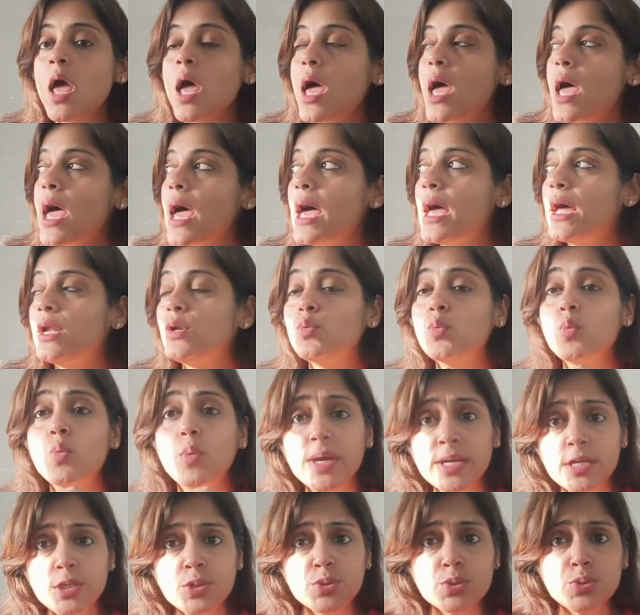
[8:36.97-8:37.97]
And
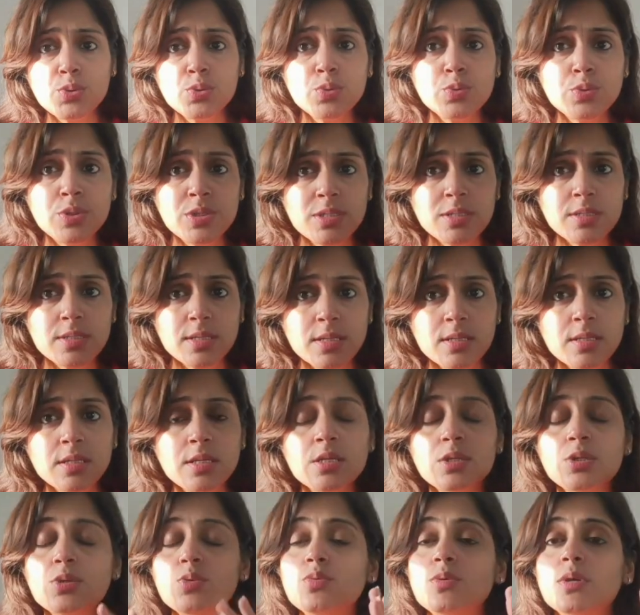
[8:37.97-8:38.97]
when to do this
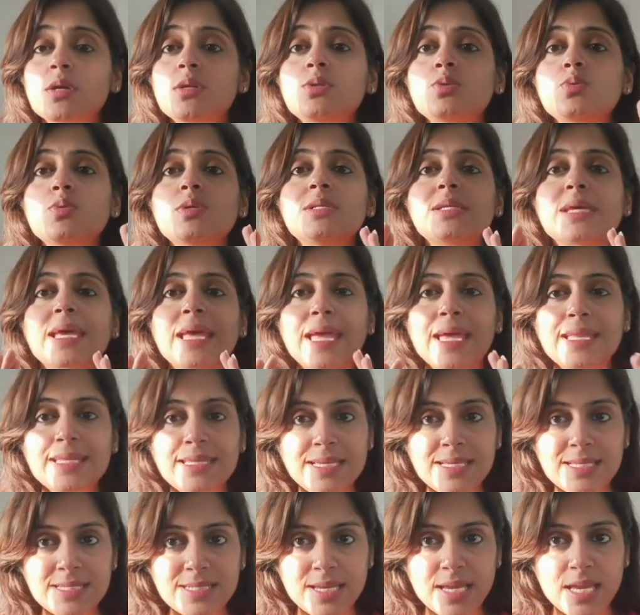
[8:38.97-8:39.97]
technique, you can do it
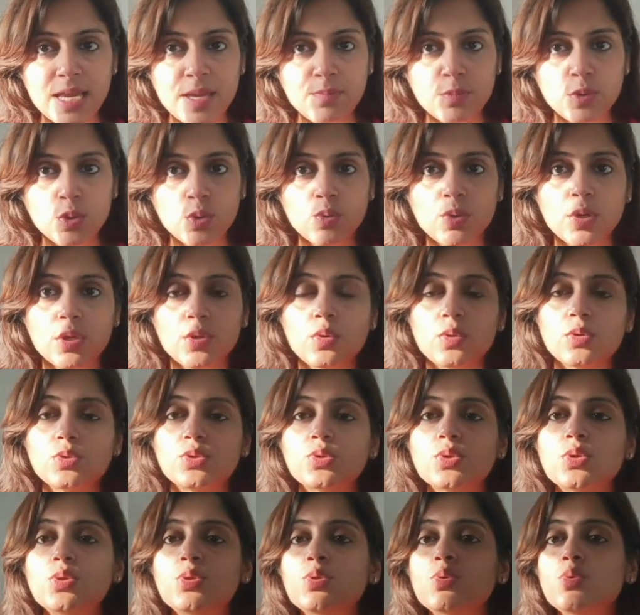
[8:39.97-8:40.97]
anytime. You can
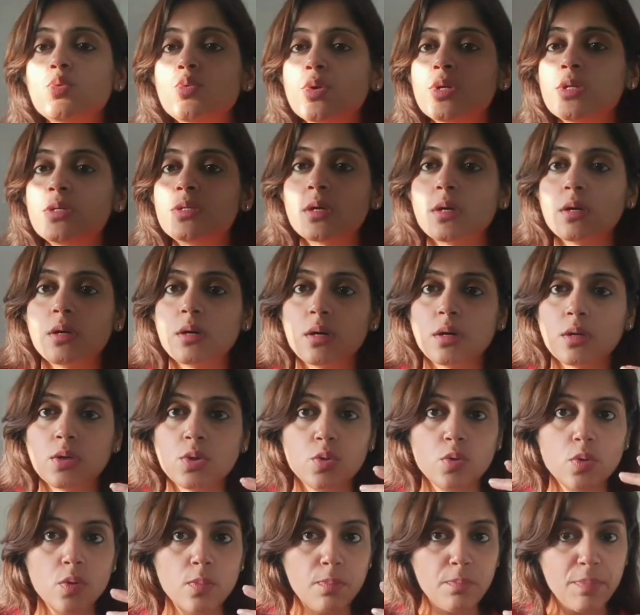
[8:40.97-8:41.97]
also do it
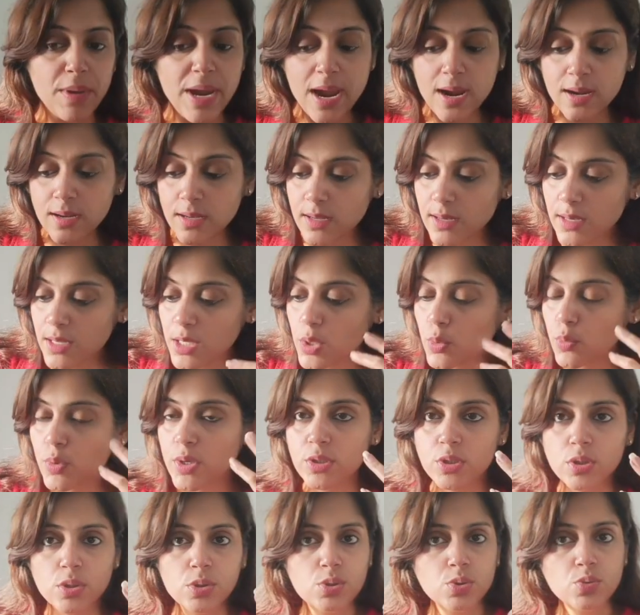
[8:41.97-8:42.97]
parallelly when
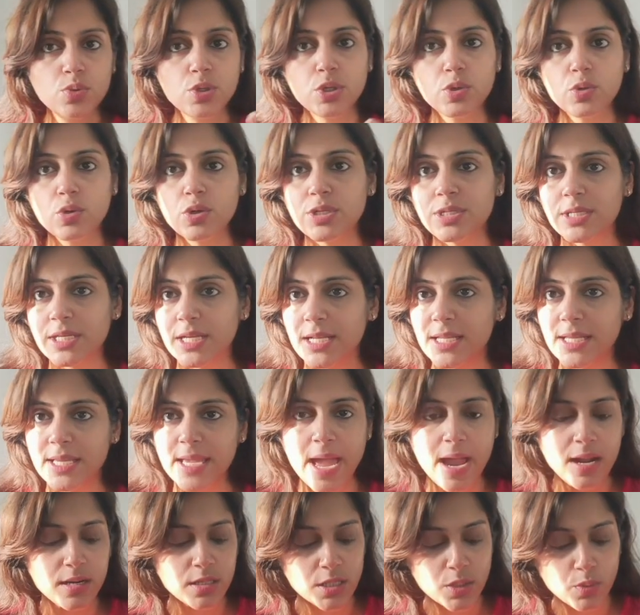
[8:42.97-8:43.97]
you're doing your daily
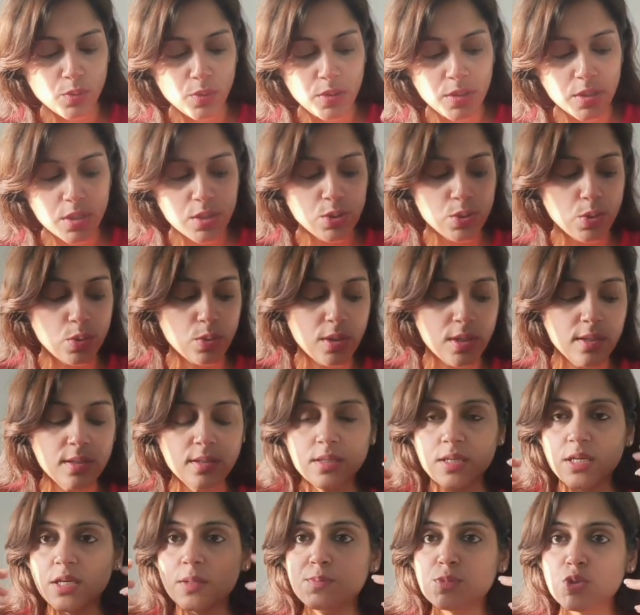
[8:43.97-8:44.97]
activities. You can
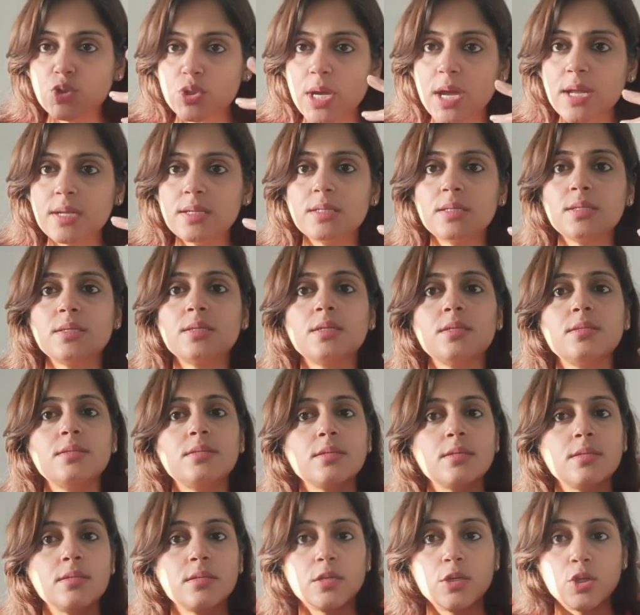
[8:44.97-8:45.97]
keep chanting it
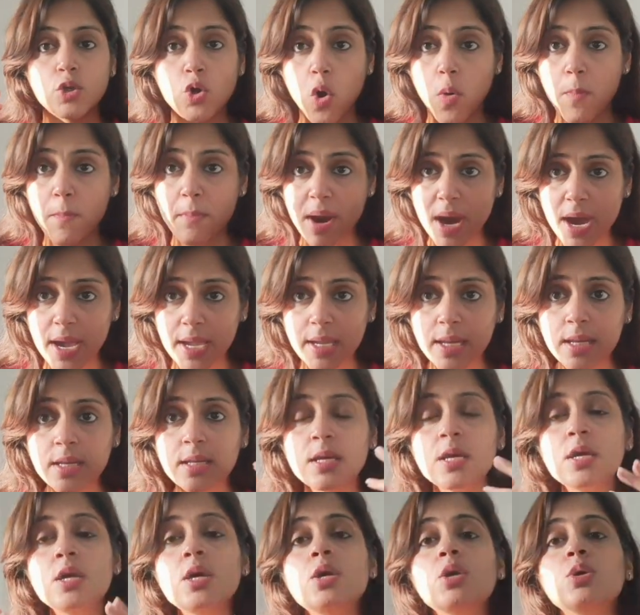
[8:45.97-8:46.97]
in your mind.
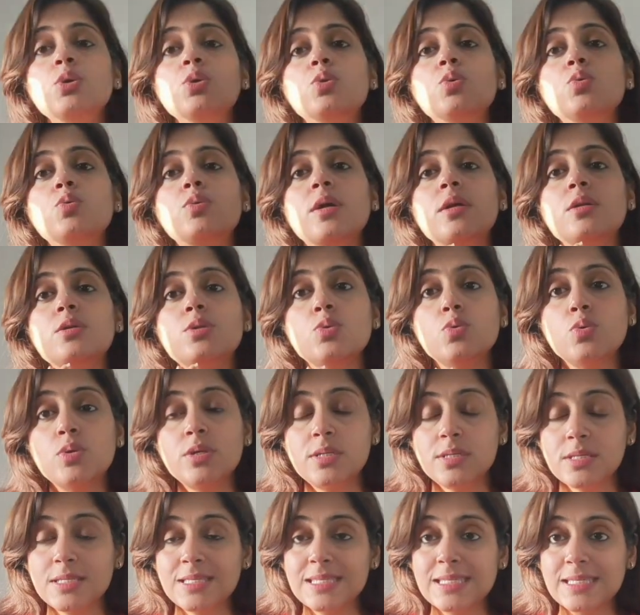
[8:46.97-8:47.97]
You can do it
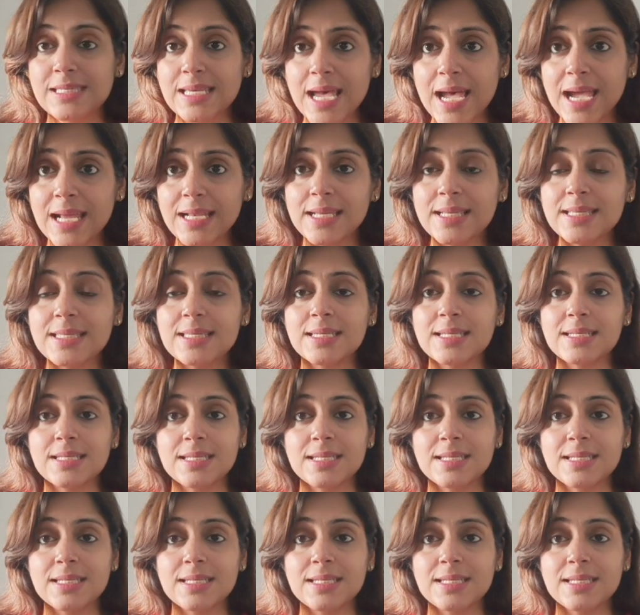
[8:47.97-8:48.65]
in silence,